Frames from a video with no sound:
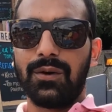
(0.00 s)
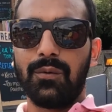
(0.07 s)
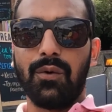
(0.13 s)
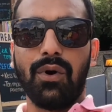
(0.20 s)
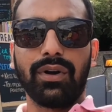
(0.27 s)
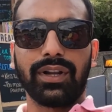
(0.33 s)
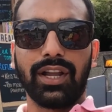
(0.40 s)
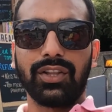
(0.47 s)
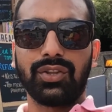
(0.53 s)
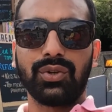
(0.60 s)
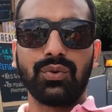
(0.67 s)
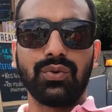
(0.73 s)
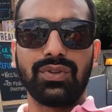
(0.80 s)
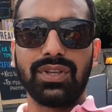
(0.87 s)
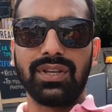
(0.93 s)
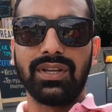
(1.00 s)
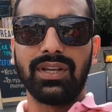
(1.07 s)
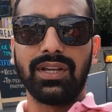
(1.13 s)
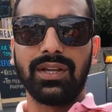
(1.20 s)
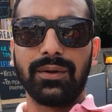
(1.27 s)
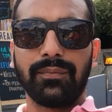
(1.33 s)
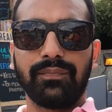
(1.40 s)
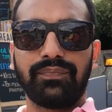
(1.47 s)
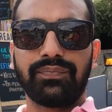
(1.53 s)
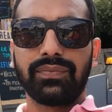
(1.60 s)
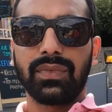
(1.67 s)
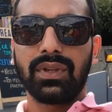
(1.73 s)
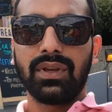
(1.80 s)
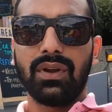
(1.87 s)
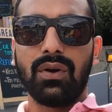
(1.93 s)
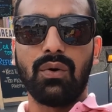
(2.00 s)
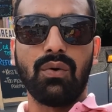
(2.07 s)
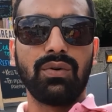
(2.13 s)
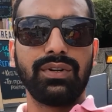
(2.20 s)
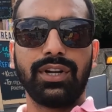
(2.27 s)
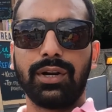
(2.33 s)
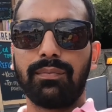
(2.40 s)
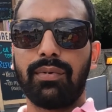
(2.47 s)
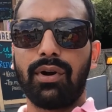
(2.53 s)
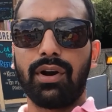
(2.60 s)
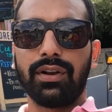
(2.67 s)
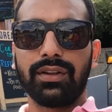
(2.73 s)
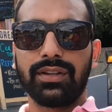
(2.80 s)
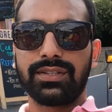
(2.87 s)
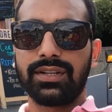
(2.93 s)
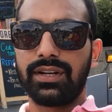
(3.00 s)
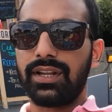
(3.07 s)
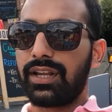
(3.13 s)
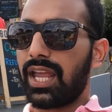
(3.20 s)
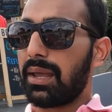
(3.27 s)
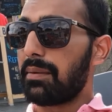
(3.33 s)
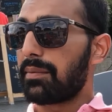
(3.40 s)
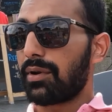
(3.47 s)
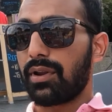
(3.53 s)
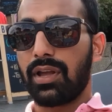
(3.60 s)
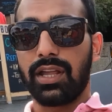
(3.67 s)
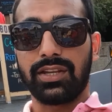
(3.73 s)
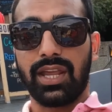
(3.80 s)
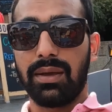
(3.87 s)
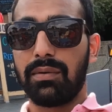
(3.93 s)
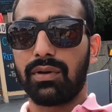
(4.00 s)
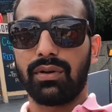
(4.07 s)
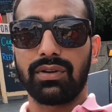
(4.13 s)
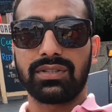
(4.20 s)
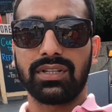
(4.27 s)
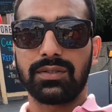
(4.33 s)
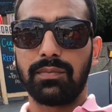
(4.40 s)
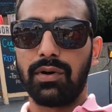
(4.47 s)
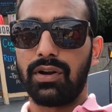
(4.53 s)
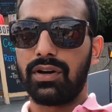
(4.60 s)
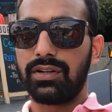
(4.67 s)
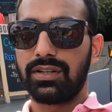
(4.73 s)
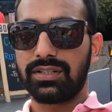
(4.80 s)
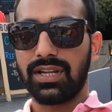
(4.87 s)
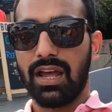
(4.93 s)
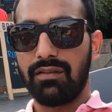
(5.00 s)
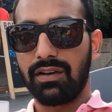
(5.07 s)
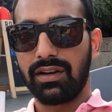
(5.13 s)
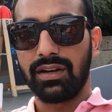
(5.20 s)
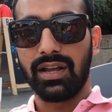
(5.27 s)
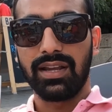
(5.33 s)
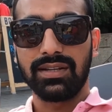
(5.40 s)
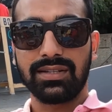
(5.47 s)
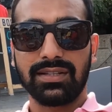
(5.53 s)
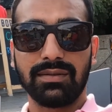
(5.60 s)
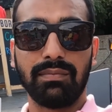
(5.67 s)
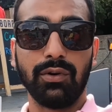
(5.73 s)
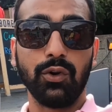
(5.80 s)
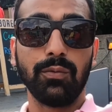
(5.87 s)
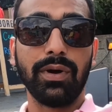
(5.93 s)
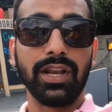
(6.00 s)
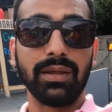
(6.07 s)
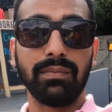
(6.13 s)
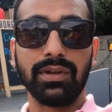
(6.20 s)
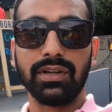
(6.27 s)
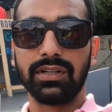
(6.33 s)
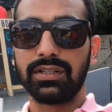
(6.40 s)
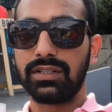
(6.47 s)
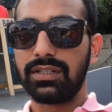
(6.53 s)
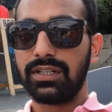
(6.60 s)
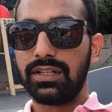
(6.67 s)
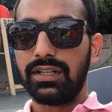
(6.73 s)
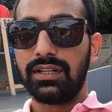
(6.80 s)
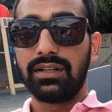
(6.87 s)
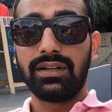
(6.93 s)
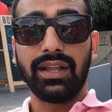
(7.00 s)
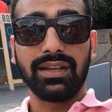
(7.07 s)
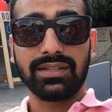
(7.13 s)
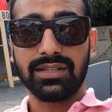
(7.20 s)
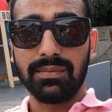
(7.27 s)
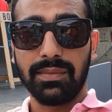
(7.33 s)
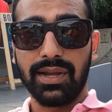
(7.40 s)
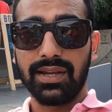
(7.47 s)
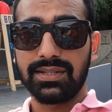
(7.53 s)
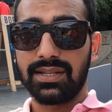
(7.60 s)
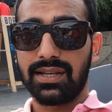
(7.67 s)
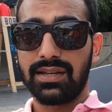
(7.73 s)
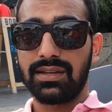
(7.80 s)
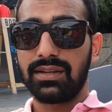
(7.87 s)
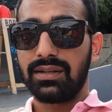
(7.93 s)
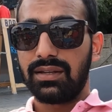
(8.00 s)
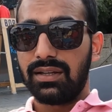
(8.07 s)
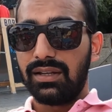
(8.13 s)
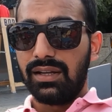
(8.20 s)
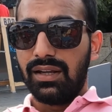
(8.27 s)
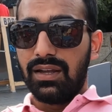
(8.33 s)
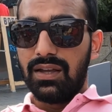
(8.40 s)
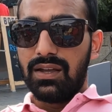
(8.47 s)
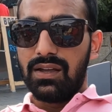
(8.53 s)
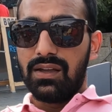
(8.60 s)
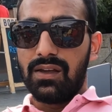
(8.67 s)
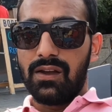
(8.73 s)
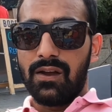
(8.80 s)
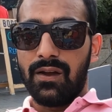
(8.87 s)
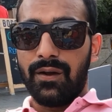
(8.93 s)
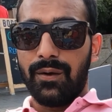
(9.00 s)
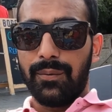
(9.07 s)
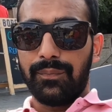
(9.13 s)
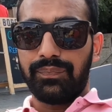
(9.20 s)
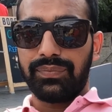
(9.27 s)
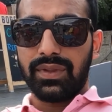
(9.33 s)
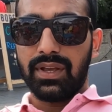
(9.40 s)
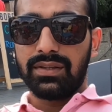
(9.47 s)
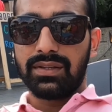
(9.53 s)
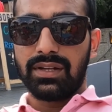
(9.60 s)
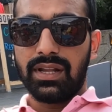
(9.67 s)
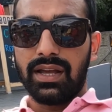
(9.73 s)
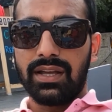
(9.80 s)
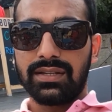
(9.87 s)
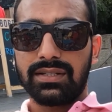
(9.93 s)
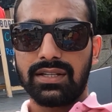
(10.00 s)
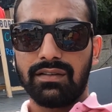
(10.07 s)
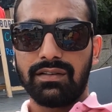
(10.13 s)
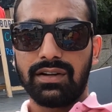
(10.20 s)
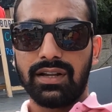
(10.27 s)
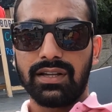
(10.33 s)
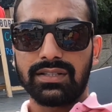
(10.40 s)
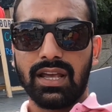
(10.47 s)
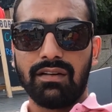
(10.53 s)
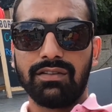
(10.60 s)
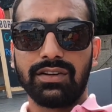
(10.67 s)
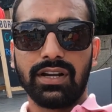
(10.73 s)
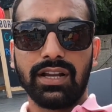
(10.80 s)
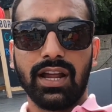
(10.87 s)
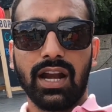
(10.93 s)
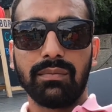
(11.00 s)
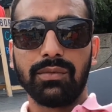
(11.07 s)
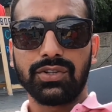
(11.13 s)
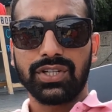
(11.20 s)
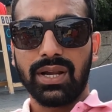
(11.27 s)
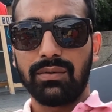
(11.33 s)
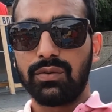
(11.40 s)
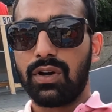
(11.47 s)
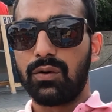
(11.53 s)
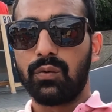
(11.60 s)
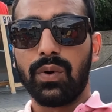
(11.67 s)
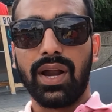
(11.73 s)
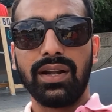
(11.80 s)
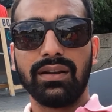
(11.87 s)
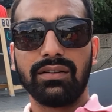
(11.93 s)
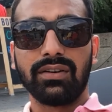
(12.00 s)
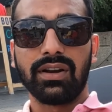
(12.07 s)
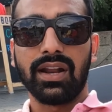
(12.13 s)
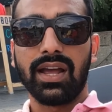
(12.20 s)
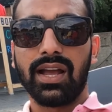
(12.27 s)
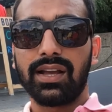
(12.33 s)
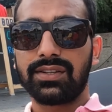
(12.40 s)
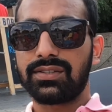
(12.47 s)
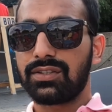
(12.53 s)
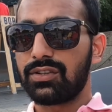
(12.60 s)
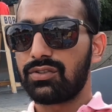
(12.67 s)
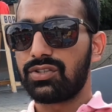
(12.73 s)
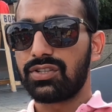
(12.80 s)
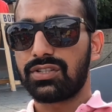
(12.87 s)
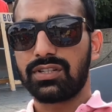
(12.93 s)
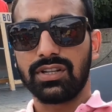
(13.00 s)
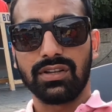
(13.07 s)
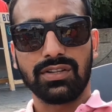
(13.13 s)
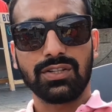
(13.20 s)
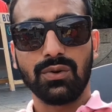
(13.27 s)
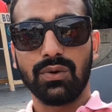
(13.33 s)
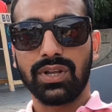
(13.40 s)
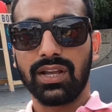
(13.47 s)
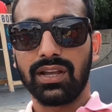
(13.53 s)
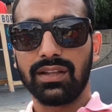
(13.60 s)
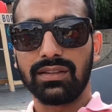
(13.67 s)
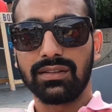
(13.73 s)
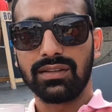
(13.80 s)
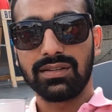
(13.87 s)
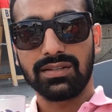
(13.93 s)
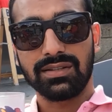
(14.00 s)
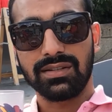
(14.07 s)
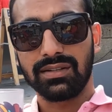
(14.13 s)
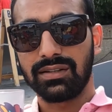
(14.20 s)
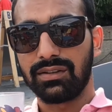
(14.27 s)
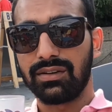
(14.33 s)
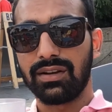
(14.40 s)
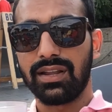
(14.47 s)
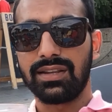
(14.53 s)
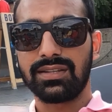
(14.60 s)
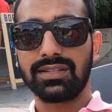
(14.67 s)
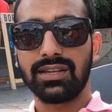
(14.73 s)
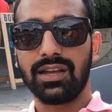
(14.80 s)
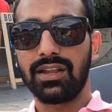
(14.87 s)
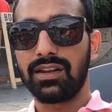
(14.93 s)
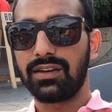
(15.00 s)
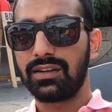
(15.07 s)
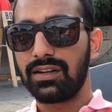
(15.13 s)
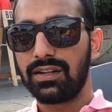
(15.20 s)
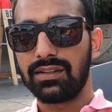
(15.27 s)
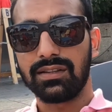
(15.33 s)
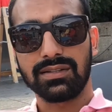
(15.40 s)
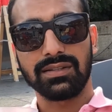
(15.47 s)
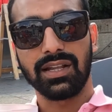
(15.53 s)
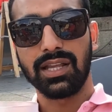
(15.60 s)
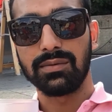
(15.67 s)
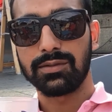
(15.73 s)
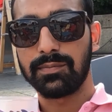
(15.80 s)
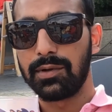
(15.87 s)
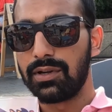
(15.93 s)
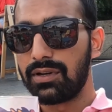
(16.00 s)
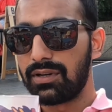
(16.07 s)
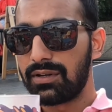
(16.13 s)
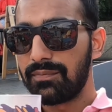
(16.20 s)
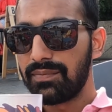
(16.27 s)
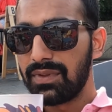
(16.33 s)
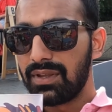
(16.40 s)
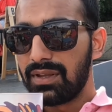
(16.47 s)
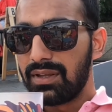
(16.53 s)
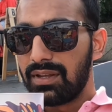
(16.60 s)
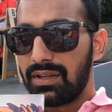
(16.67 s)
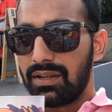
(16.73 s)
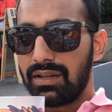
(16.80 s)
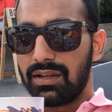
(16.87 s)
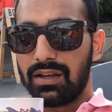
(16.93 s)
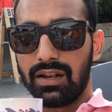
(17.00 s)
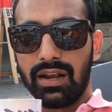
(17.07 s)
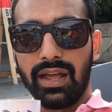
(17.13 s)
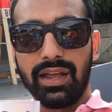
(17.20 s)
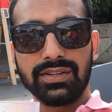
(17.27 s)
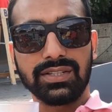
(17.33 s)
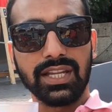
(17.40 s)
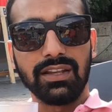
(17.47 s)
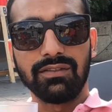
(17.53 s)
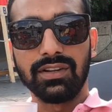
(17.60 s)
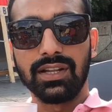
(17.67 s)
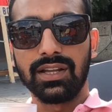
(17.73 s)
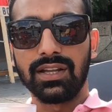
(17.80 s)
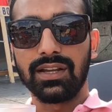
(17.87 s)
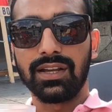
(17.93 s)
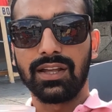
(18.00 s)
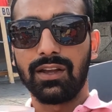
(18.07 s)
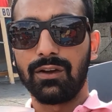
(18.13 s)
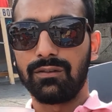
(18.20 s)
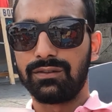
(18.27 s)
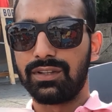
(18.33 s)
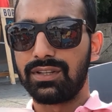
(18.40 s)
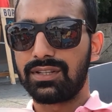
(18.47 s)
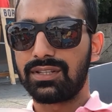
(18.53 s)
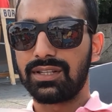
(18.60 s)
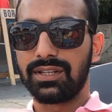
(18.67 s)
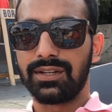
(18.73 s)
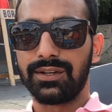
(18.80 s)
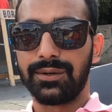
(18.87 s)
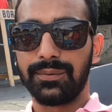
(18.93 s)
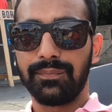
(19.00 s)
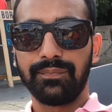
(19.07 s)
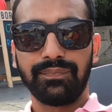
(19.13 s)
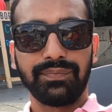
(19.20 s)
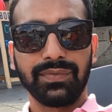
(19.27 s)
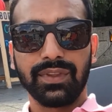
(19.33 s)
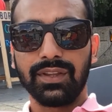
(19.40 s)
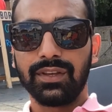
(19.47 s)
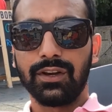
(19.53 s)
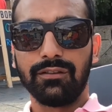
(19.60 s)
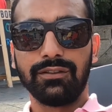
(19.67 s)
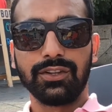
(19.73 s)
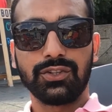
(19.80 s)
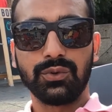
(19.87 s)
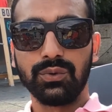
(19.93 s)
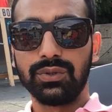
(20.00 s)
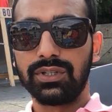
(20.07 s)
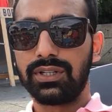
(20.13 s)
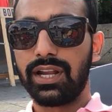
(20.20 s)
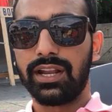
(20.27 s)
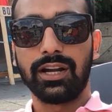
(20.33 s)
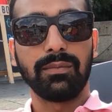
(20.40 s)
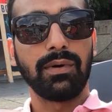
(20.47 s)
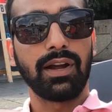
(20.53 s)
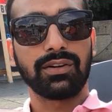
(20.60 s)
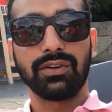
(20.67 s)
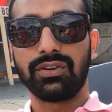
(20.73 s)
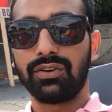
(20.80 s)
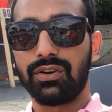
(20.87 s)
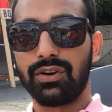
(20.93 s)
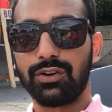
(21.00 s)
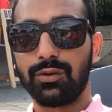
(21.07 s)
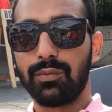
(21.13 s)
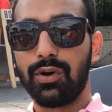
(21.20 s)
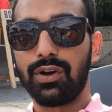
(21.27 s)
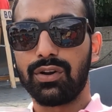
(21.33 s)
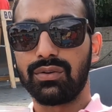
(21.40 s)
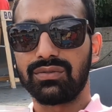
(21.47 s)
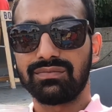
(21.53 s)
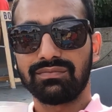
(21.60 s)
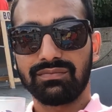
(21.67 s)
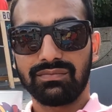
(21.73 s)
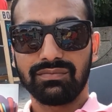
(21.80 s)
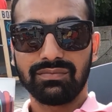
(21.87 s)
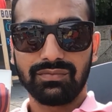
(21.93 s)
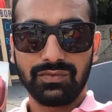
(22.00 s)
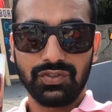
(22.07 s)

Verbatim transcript: walking through the older part of the city, came came across this bar, just having a nice blueberry beer. Tastes amazing. Um, in the last seven days, I haven't really had much time to unwind and relax. So just uh, soaking in this you know, nice sun, this nice beer. The last evening of this uh, of this tour, headed back to Toronto tomorrow.